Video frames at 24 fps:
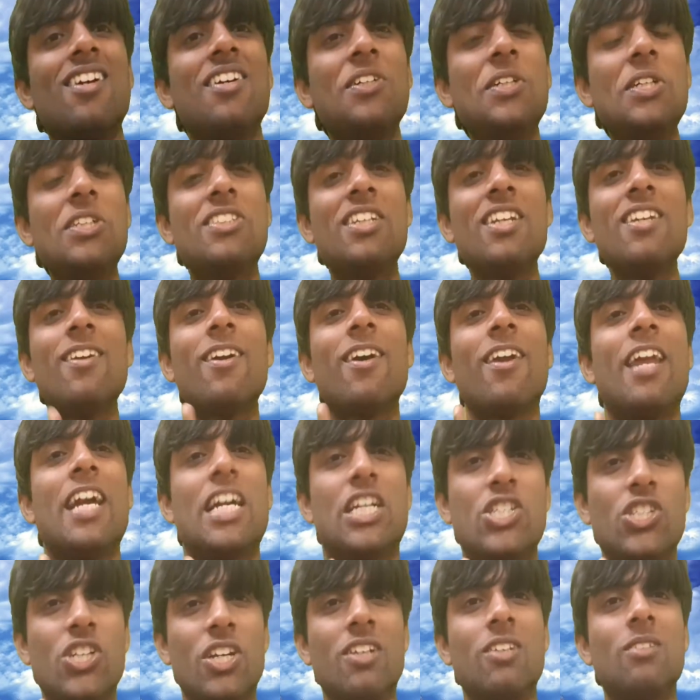is in
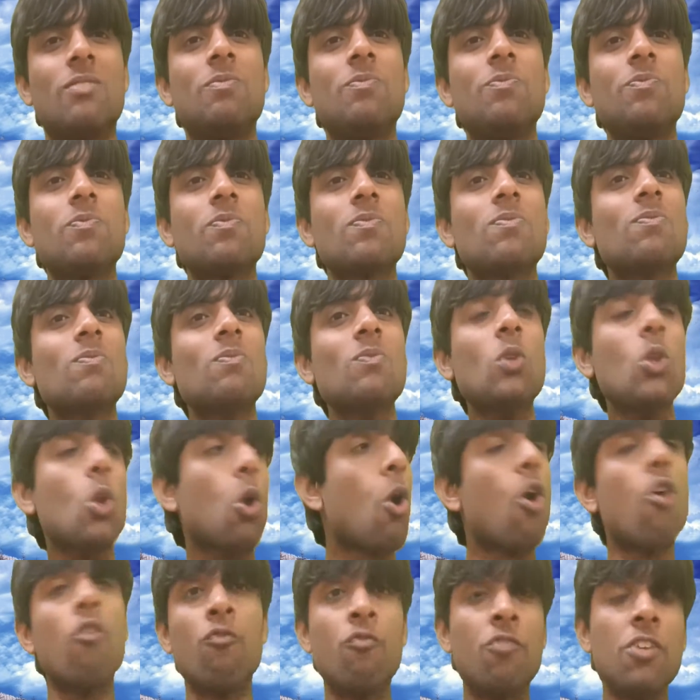connection.
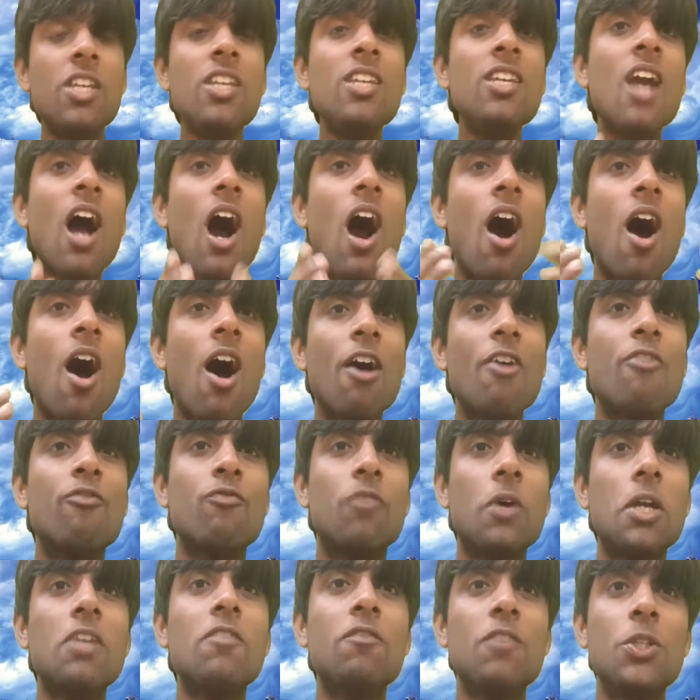We are
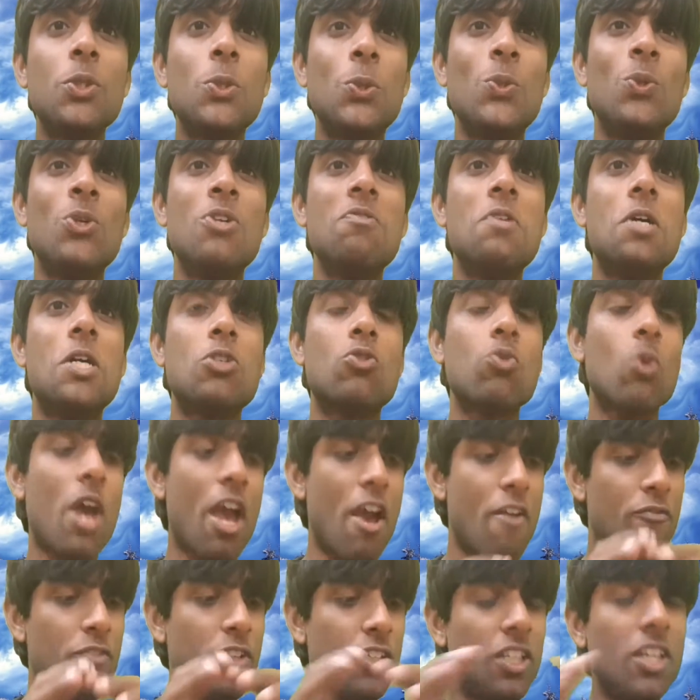one with universe, so
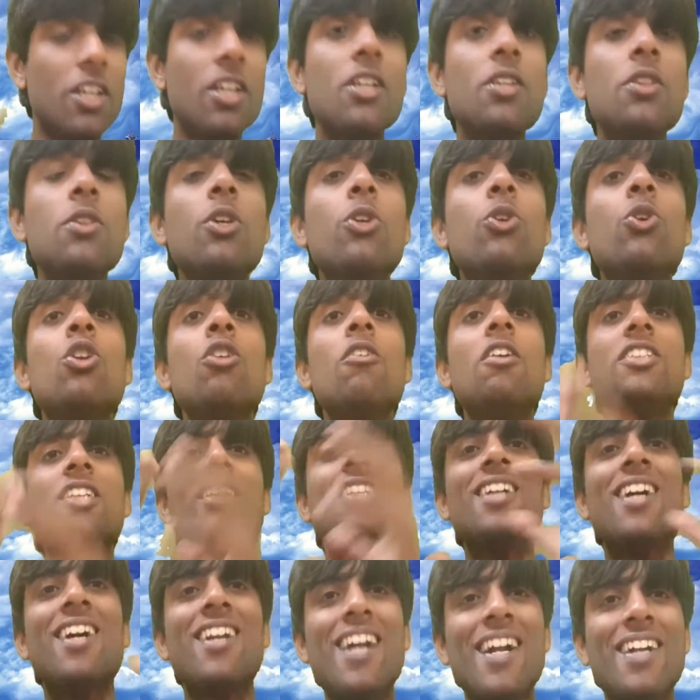everything in the universe is
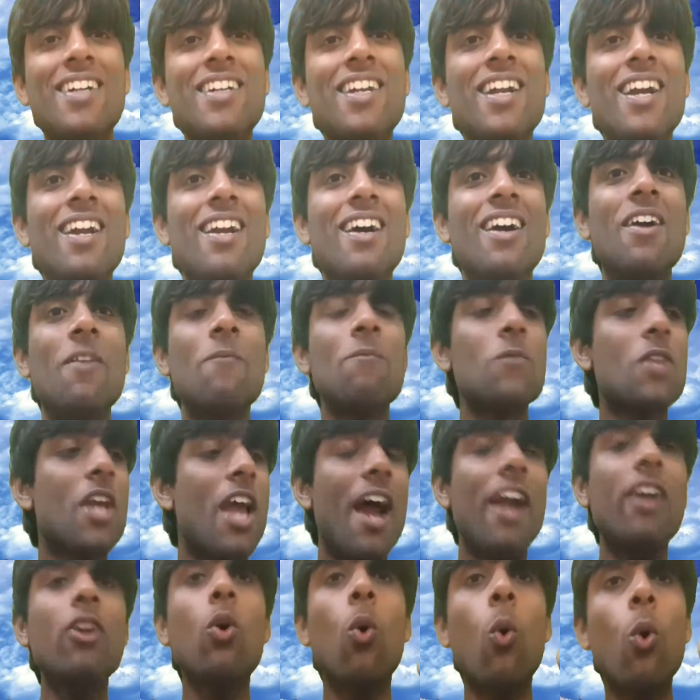connected.
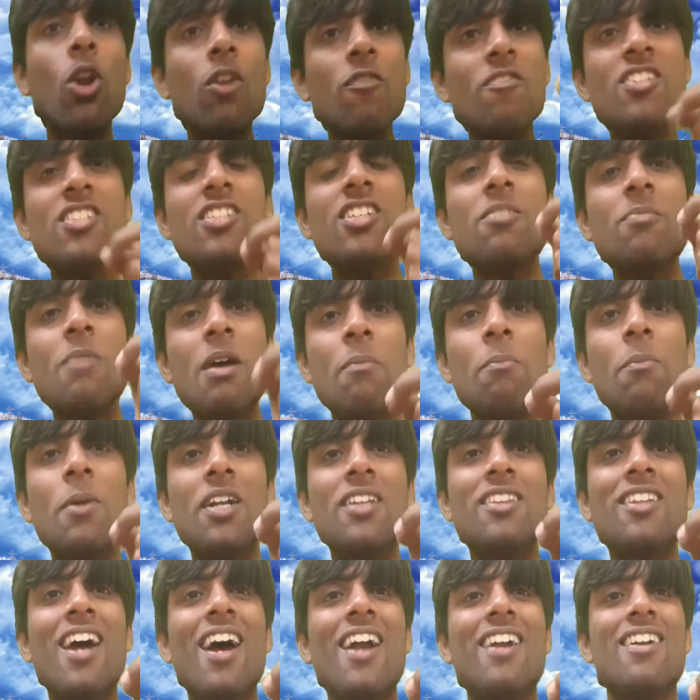And always remember
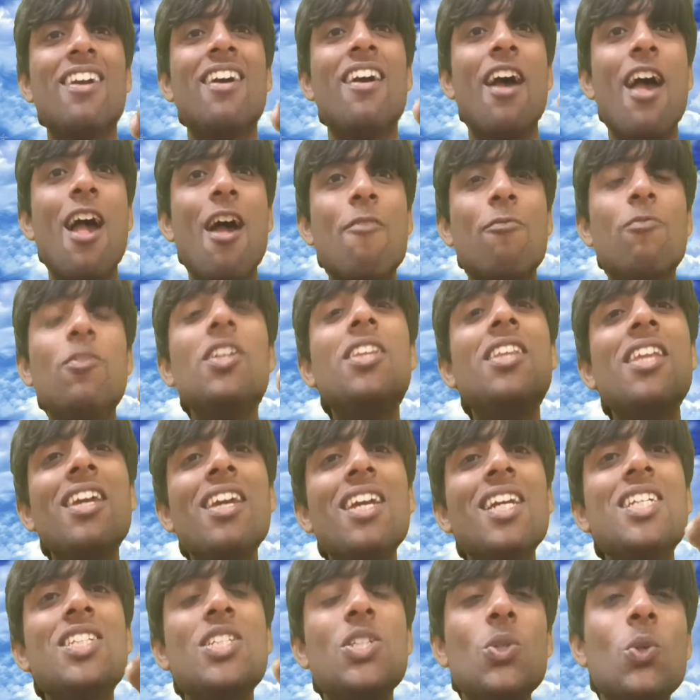that everything
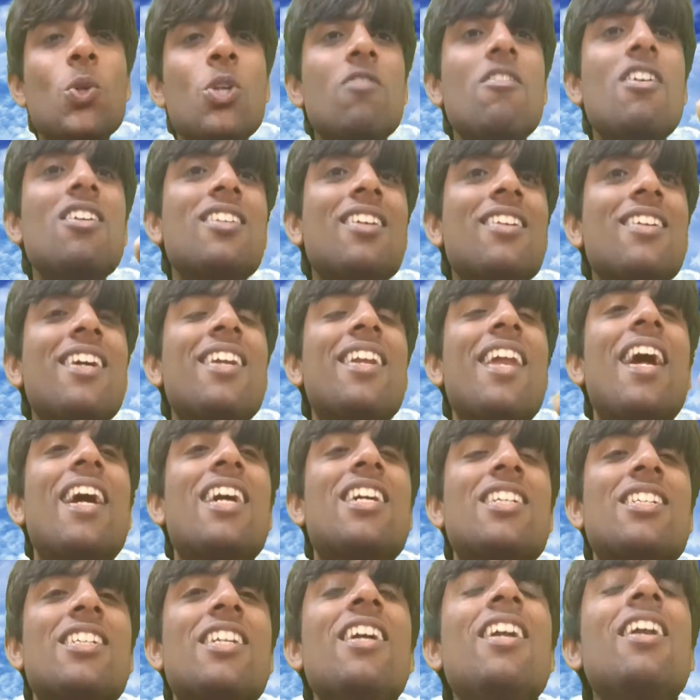is universe is
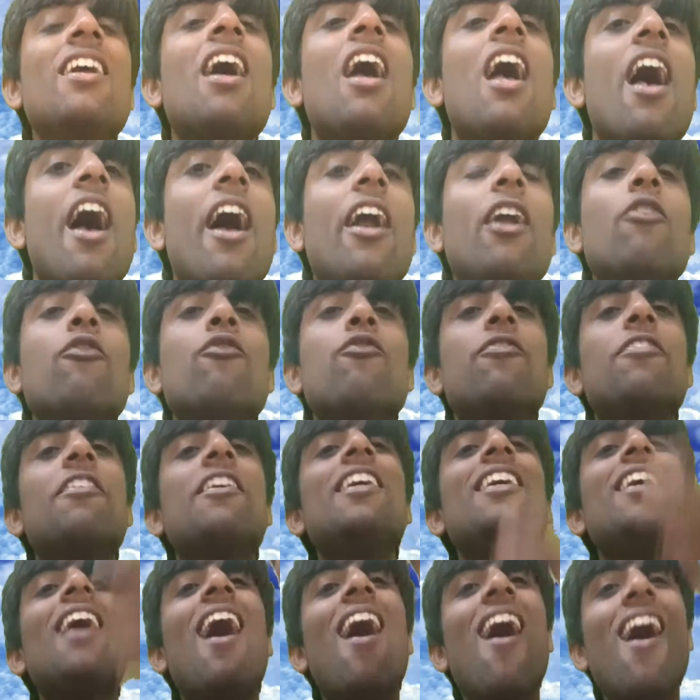connected, and
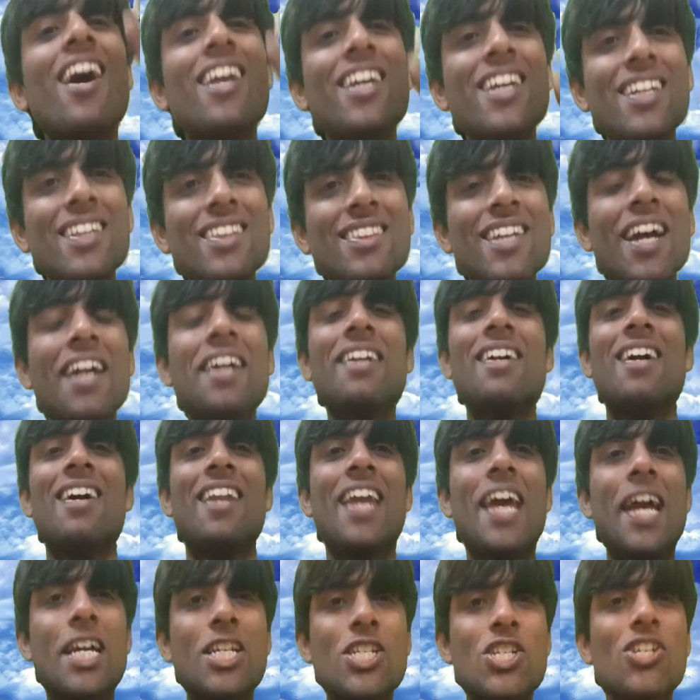we are in that
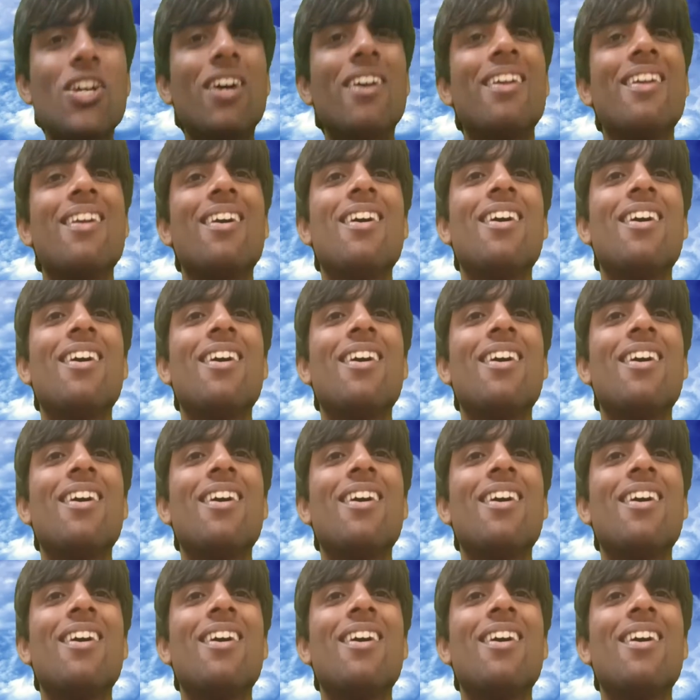connection.